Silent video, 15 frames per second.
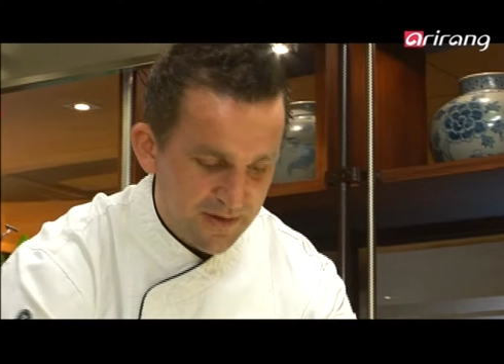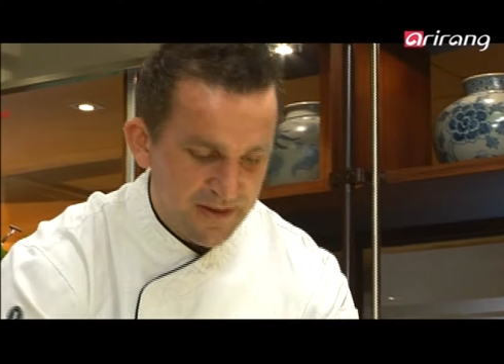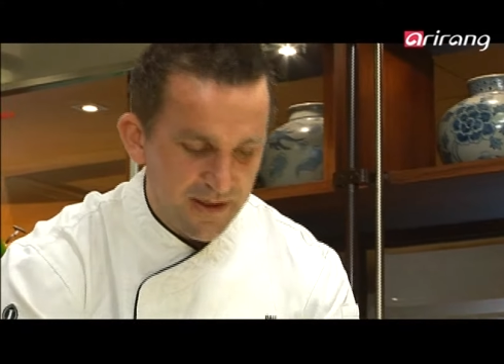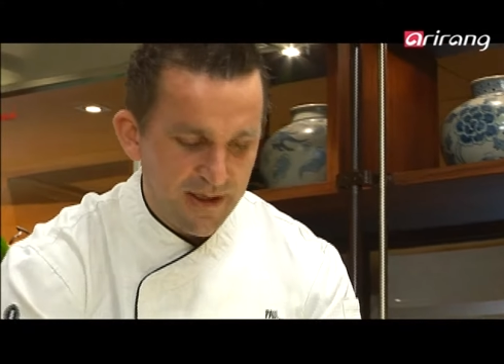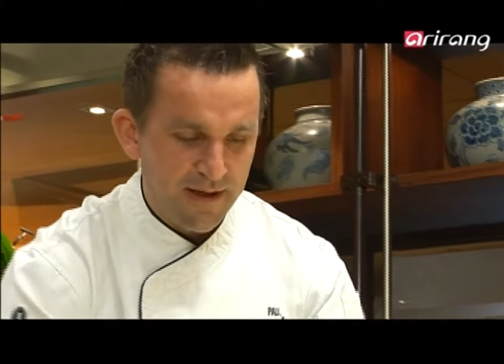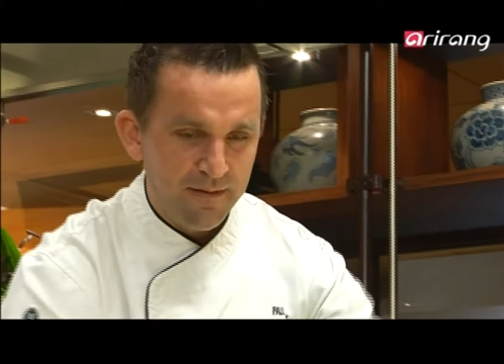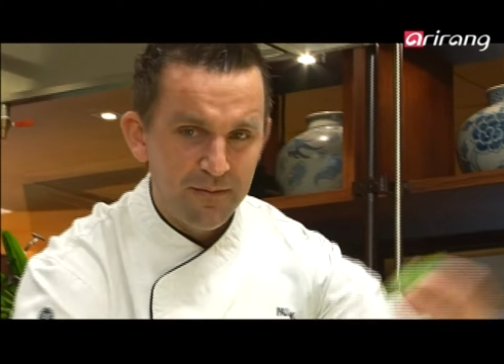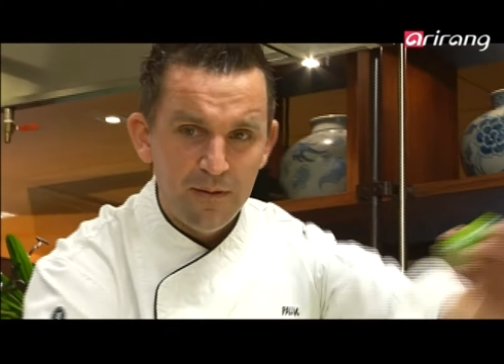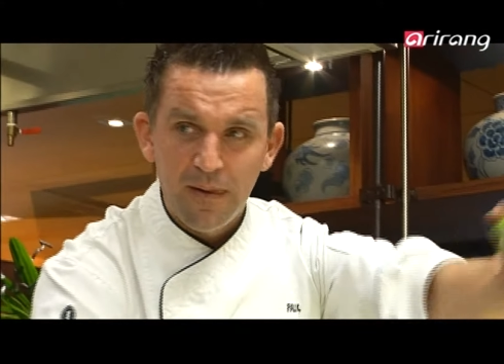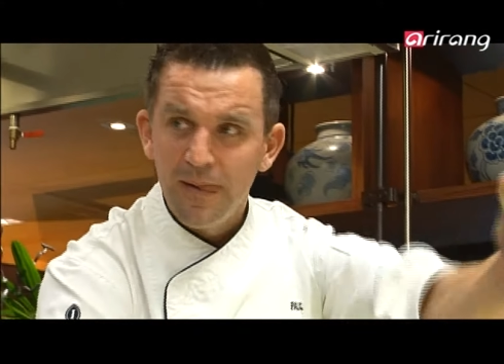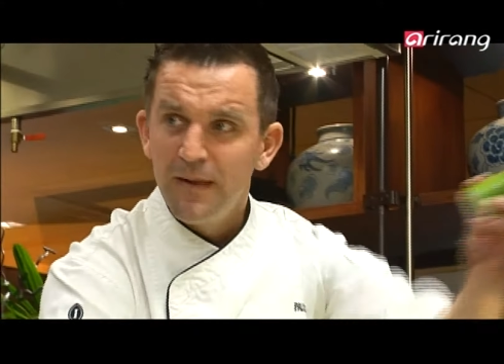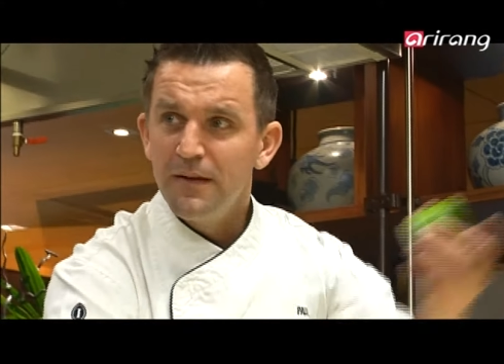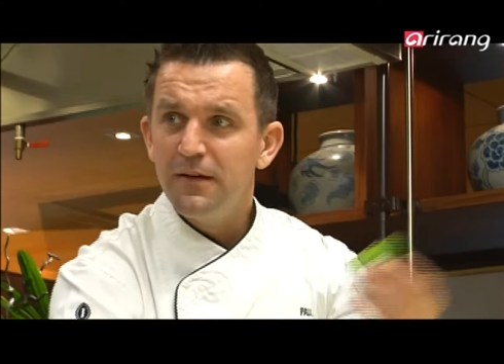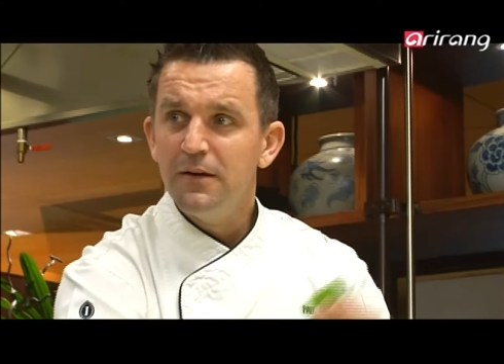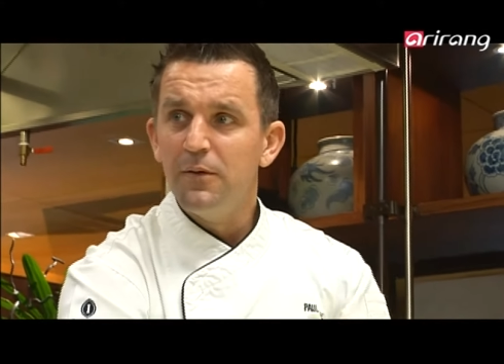Okay,
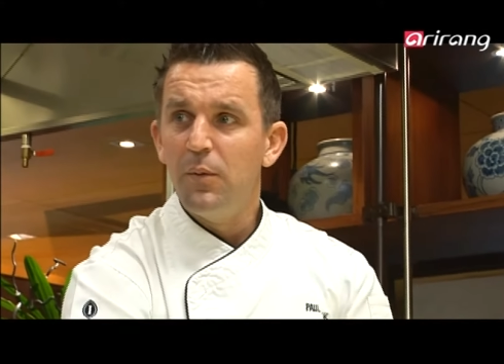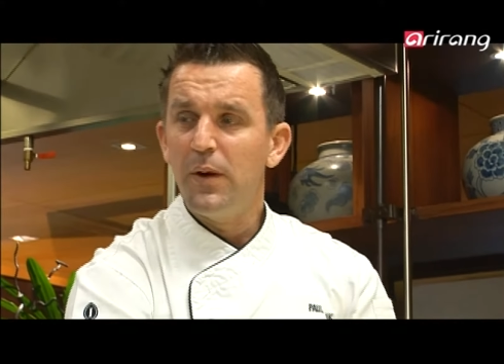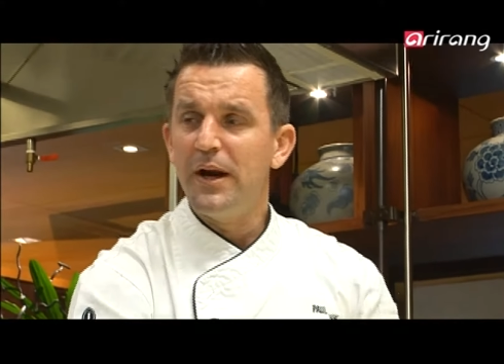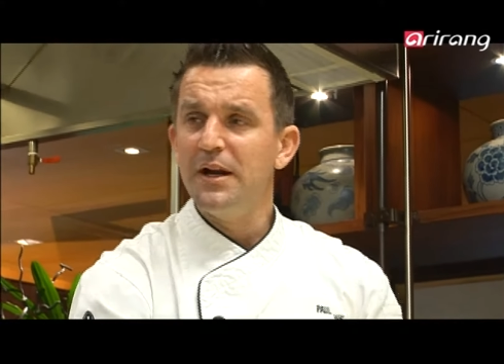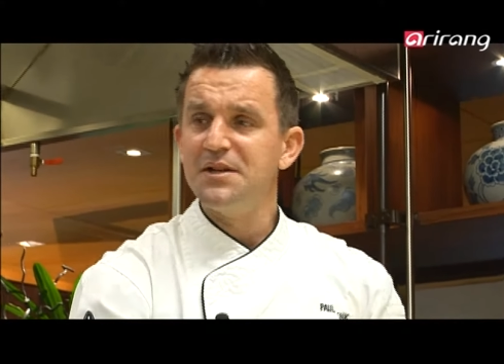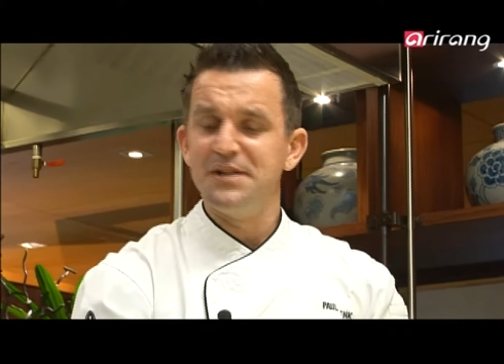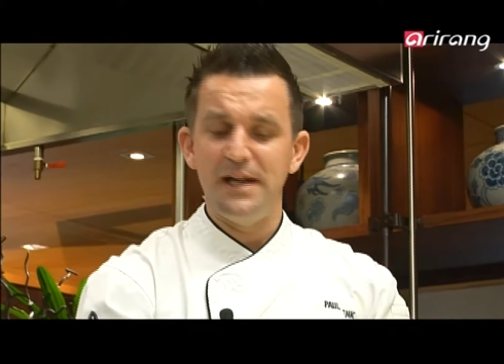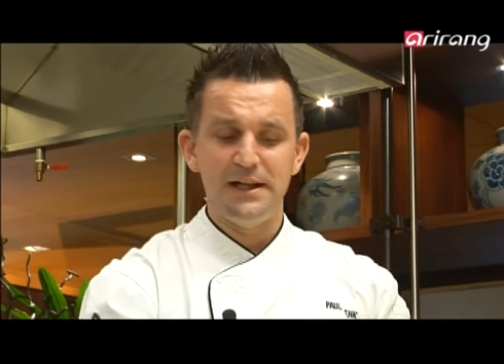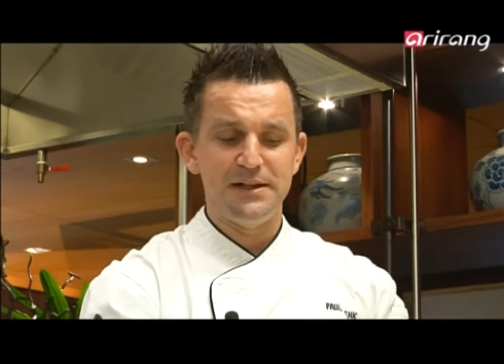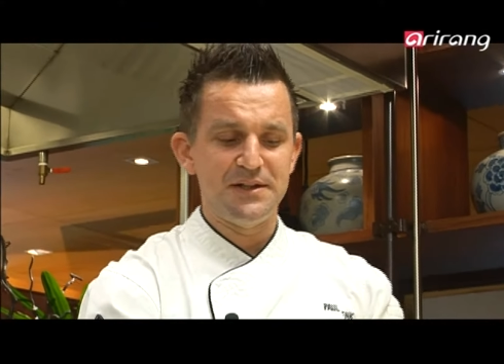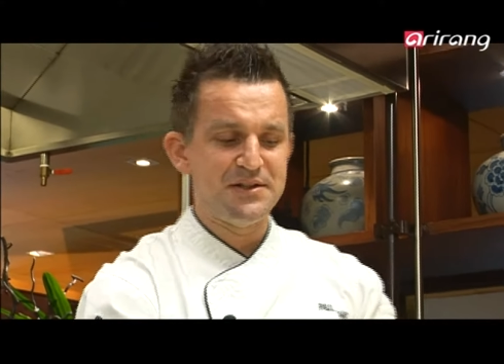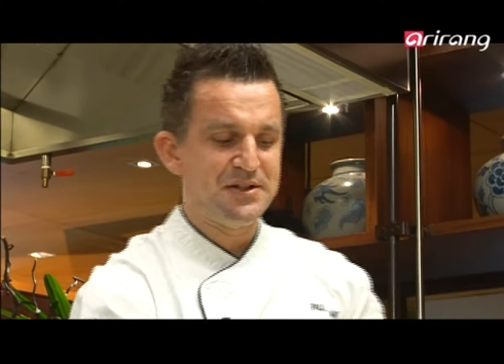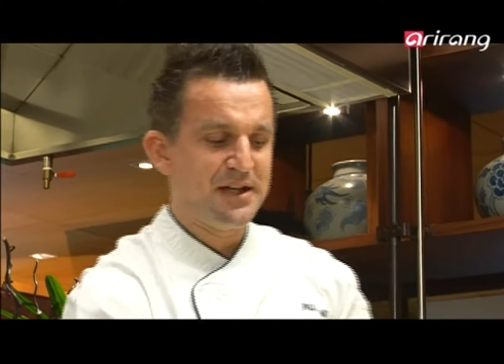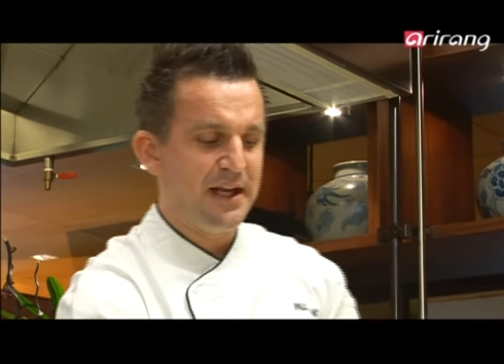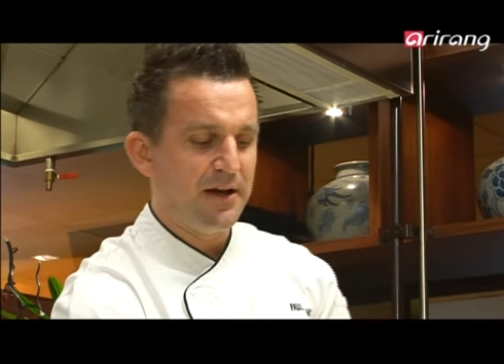we're going to take
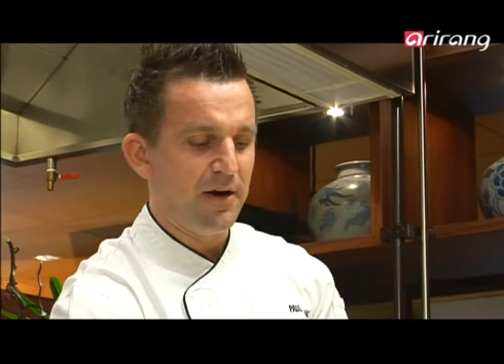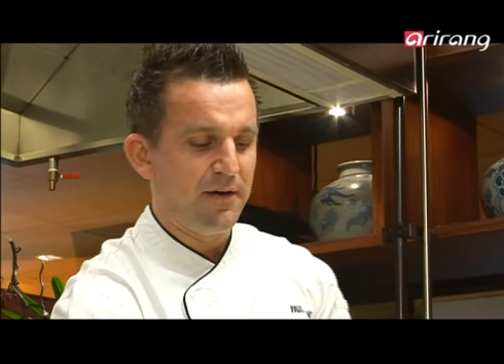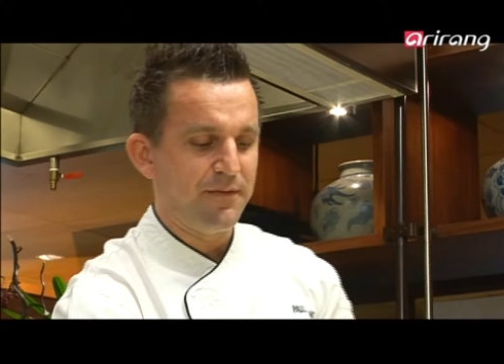the skin